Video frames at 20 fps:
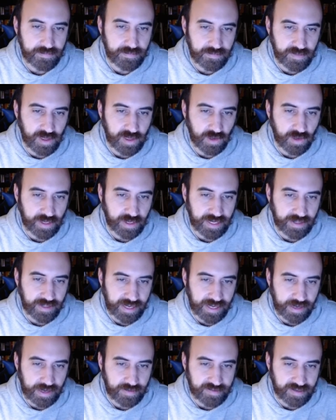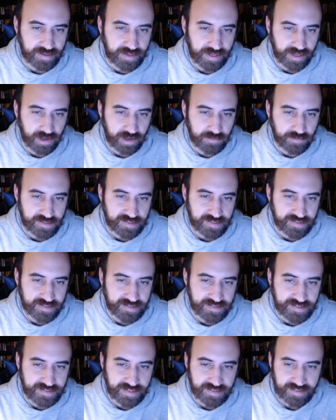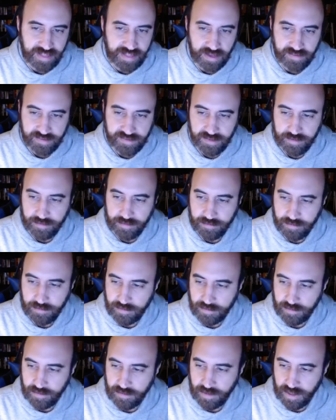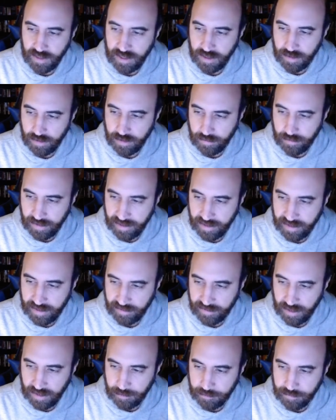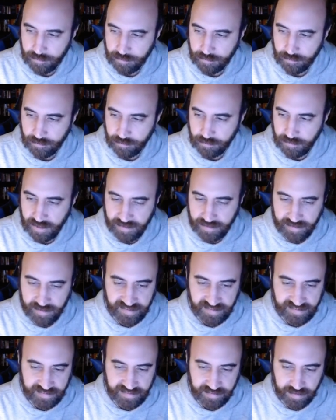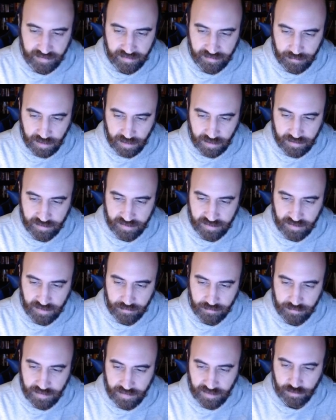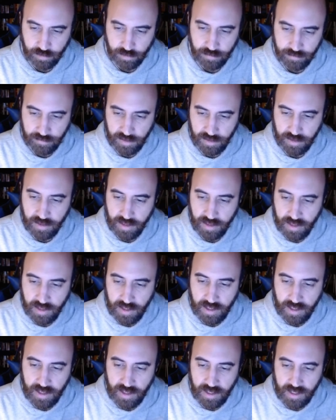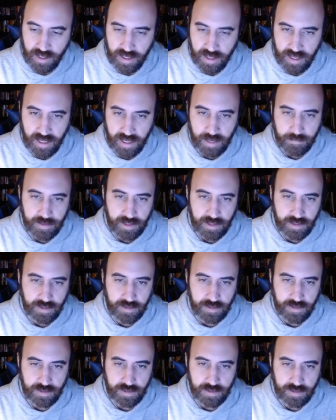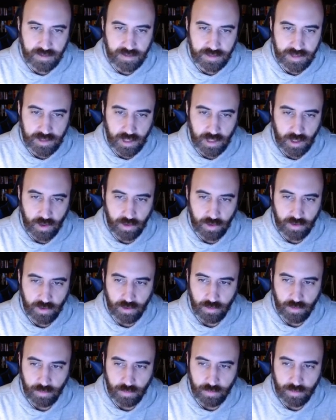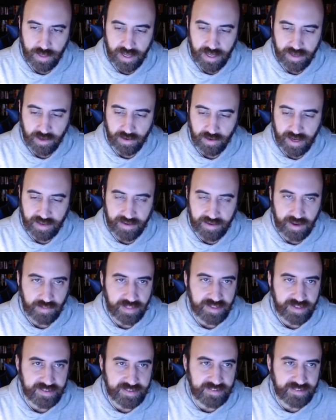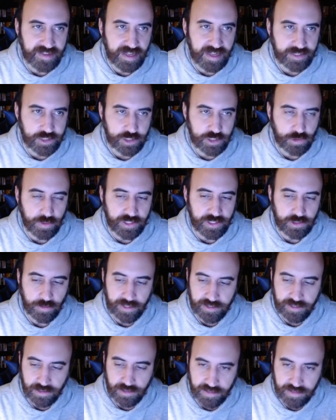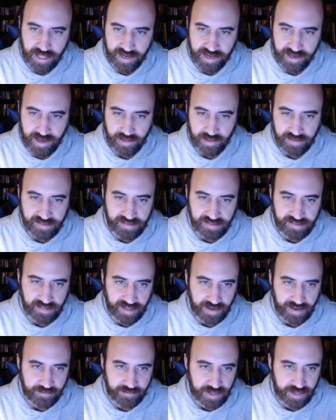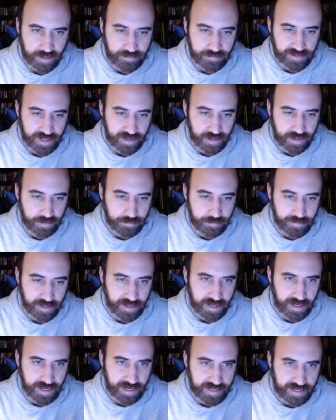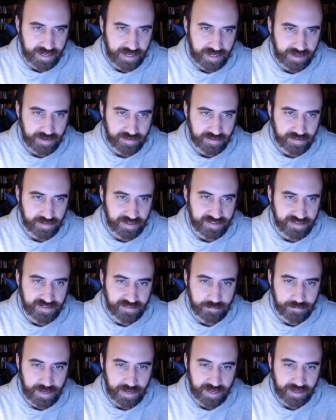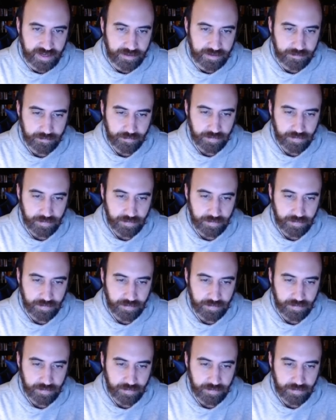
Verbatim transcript: you know, looking like I was going to get over 66,000 um, and ended up at the 60,000 mark. So that's cool. Um, total red. Okay, now this is not just 2022 data now. This is lifetime data, but I can, so this is my,